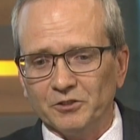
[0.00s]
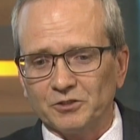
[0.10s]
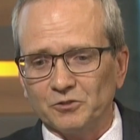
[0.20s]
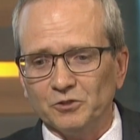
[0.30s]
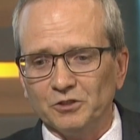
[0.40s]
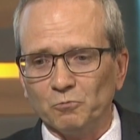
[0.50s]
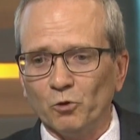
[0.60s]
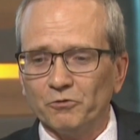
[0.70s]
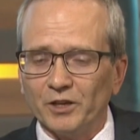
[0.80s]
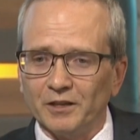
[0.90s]
a student,
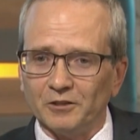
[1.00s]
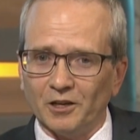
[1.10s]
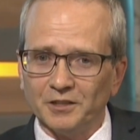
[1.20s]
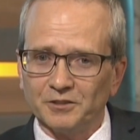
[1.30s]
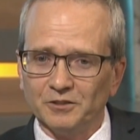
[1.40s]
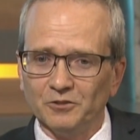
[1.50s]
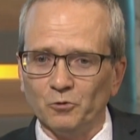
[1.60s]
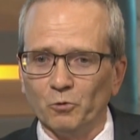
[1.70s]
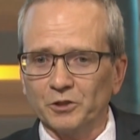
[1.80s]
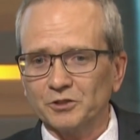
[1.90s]
Wolfgang Claussen who
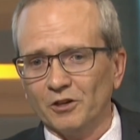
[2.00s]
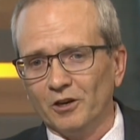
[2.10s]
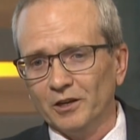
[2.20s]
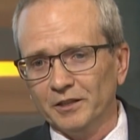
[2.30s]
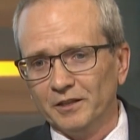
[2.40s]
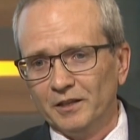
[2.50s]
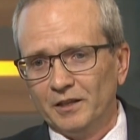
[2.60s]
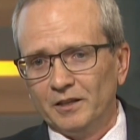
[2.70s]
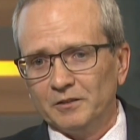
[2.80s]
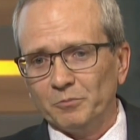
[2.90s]
works on
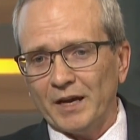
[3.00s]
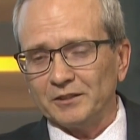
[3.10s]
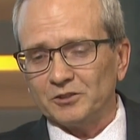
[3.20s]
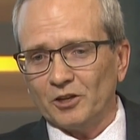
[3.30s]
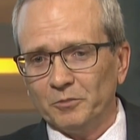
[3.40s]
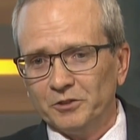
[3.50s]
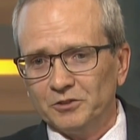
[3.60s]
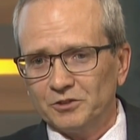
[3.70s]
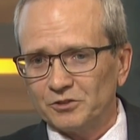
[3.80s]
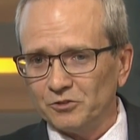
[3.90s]

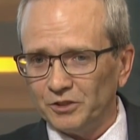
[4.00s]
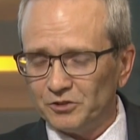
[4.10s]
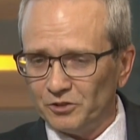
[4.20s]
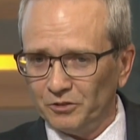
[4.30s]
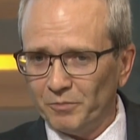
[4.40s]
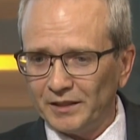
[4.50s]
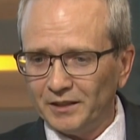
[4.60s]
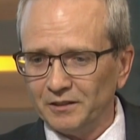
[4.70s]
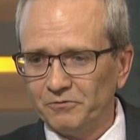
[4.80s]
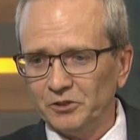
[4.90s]
magnetometers. So these are
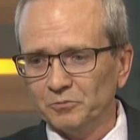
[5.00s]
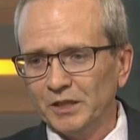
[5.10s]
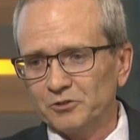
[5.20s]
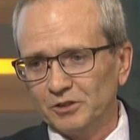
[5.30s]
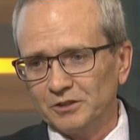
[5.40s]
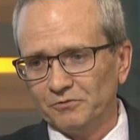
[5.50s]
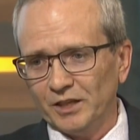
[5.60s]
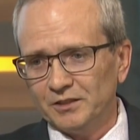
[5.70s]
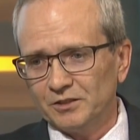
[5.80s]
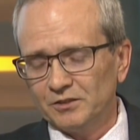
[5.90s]
magnetic field measuring
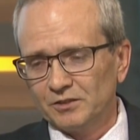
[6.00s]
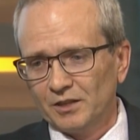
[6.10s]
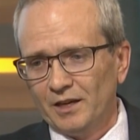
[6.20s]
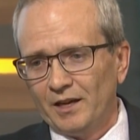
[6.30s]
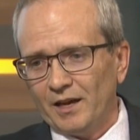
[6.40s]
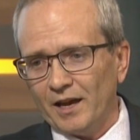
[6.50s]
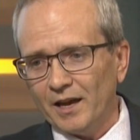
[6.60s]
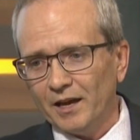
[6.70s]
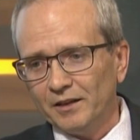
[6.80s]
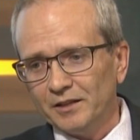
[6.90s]
devices.
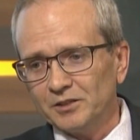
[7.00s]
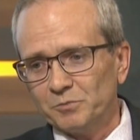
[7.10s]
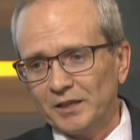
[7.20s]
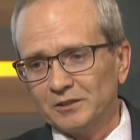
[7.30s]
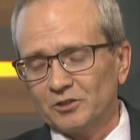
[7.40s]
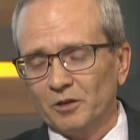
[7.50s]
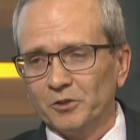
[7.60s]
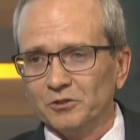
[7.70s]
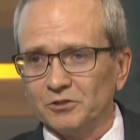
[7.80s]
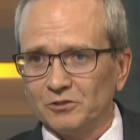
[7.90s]
And his
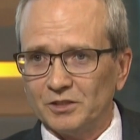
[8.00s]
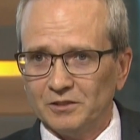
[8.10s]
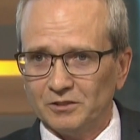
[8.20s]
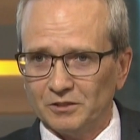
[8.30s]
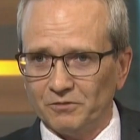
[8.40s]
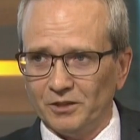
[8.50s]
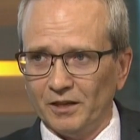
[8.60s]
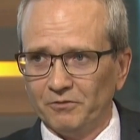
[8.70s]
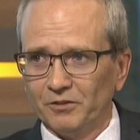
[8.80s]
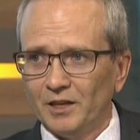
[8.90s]
magnetometers are sensitive
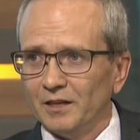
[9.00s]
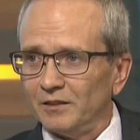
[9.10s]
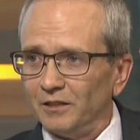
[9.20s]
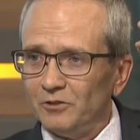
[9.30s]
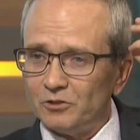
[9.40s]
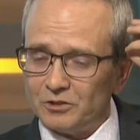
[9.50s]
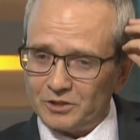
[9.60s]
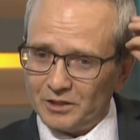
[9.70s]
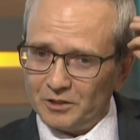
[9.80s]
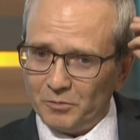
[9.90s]
enough that you can
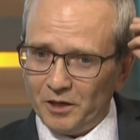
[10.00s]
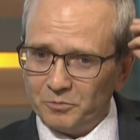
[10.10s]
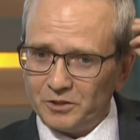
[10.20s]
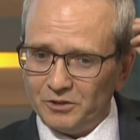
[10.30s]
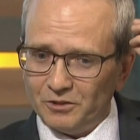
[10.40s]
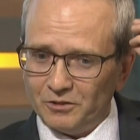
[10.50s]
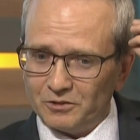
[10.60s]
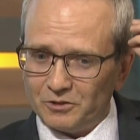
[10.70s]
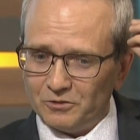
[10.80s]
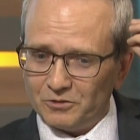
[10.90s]
stick them up to your
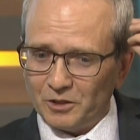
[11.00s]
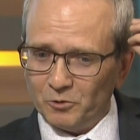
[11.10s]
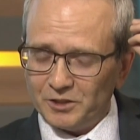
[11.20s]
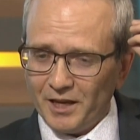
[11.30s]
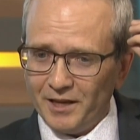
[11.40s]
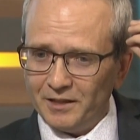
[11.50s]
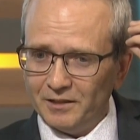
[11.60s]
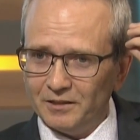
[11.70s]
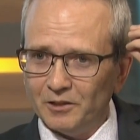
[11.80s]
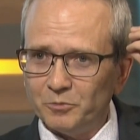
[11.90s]
to someone's head
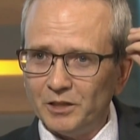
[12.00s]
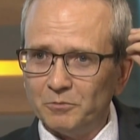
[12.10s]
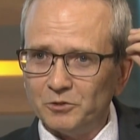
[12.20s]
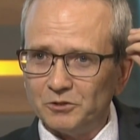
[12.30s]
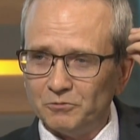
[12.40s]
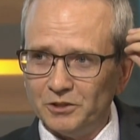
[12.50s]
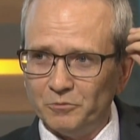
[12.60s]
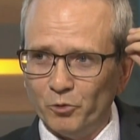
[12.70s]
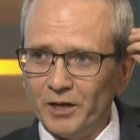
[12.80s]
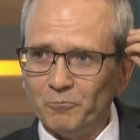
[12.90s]
and they'll be able to read the
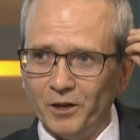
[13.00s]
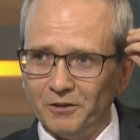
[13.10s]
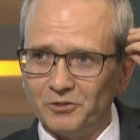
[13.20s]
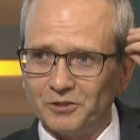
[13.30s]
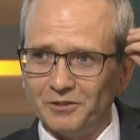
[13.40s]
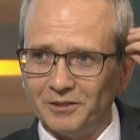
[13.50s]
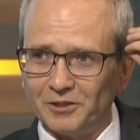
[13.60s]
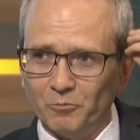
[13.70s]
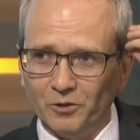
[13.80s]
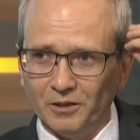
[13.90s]
brain waves that
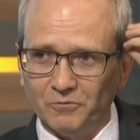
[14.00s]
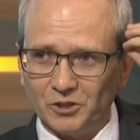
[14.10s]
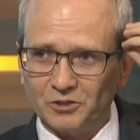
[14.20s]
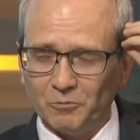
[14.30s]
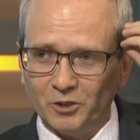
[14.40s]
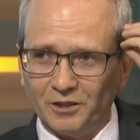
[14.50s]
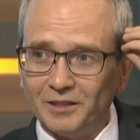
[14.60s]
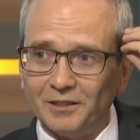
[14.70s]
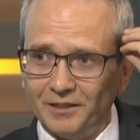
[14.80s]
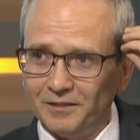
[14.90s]
someone of just someone
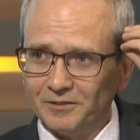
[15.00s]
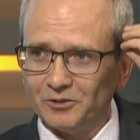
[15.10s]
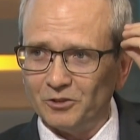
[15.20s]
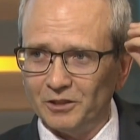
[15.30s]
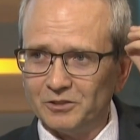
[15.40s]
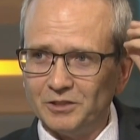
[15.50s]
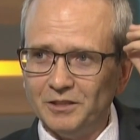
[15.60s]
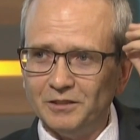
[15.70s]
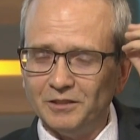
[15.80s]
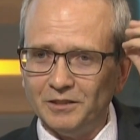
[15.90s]
thinking. So wow. they'll
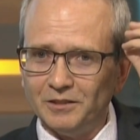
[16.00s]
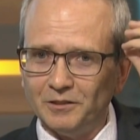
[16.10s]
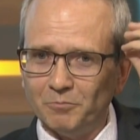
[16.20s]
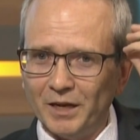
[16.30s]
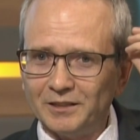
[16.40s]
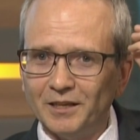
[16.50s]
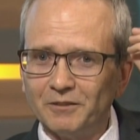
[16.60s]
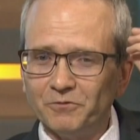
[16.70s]
see the magnetic